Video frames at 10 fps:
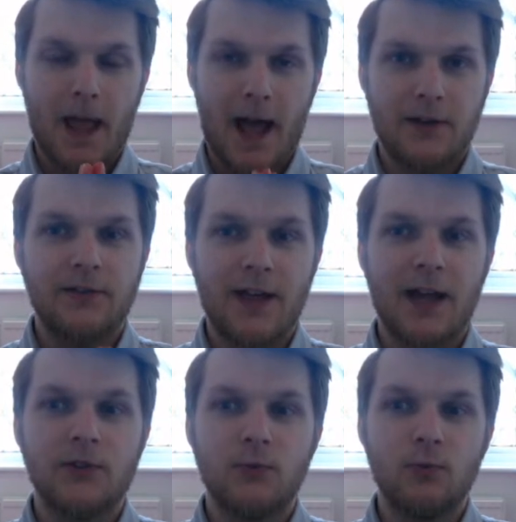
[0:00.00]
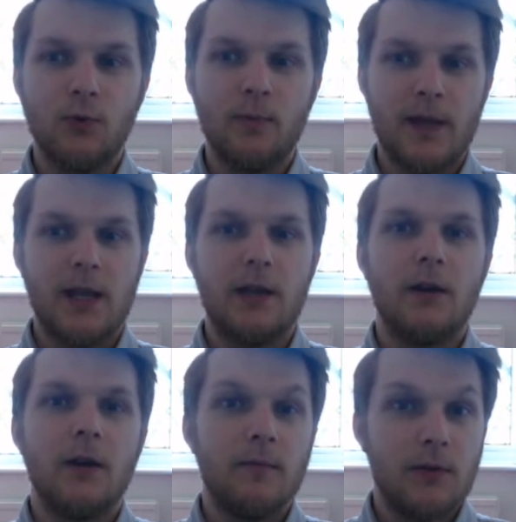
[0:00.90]
And that will
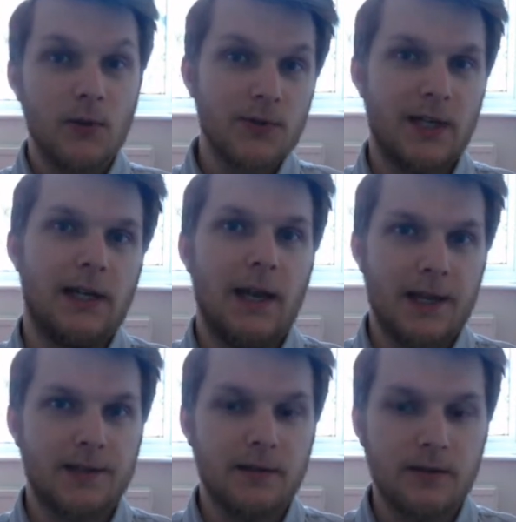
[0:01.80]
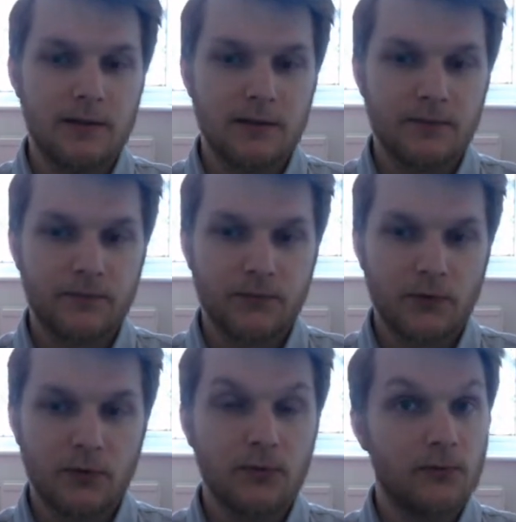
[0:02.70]
be music lessons
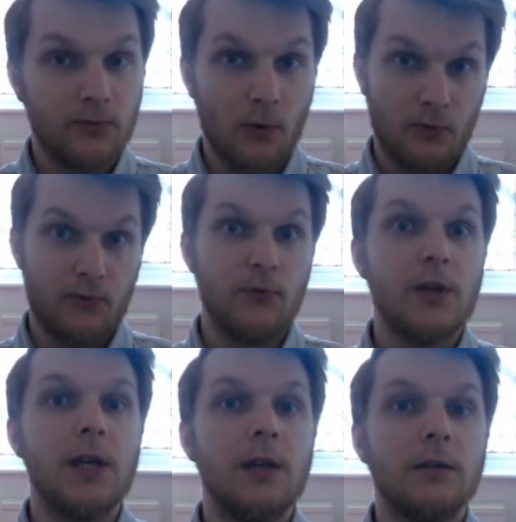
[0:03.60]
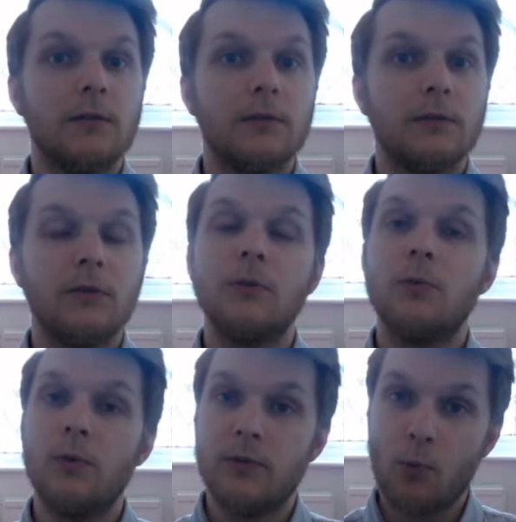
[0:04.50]
for free
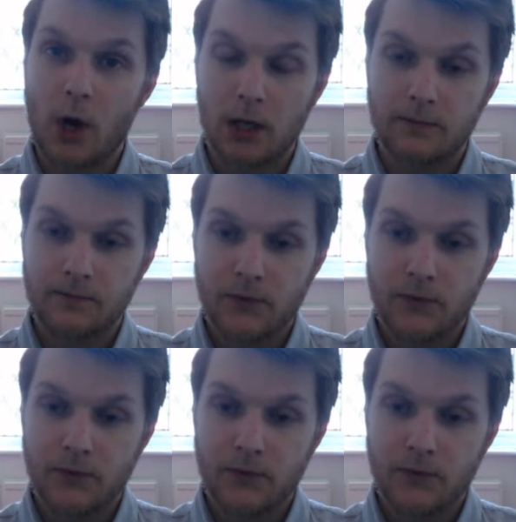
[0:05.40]
with moi.